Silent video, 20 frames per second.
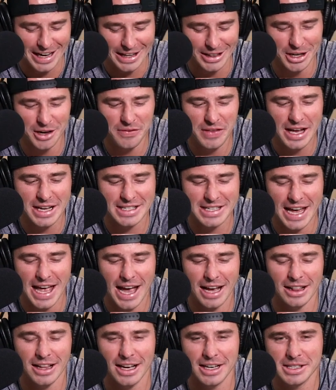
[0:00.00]
I love that
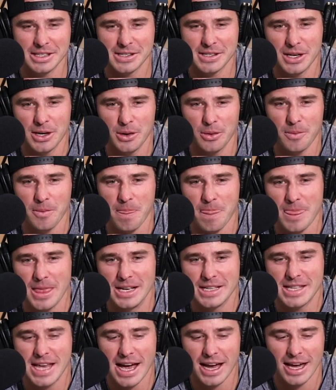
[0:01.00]
tagline. So
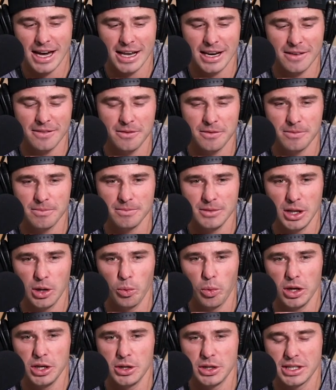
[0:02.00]
is that kind of, you know,
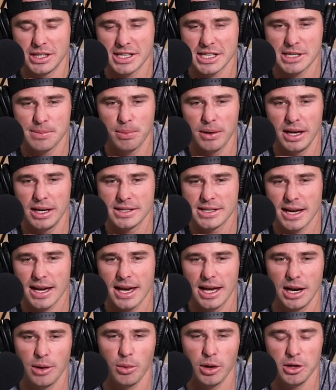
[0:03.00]
what you just explained? Is that
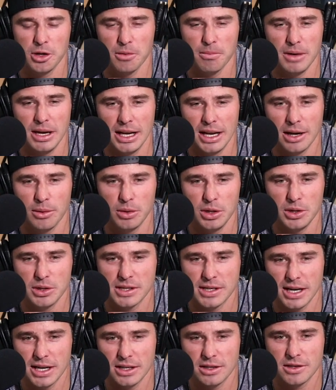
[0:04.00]
kind of what you're meaning when you
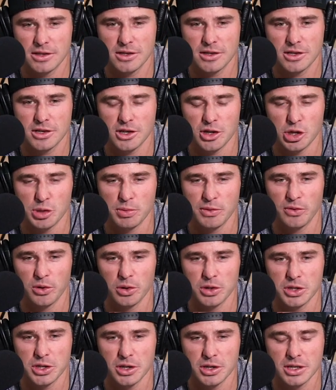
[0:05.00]
say church
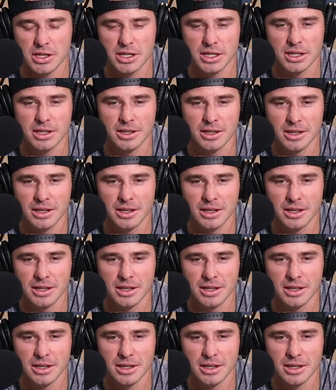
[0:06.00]
before church?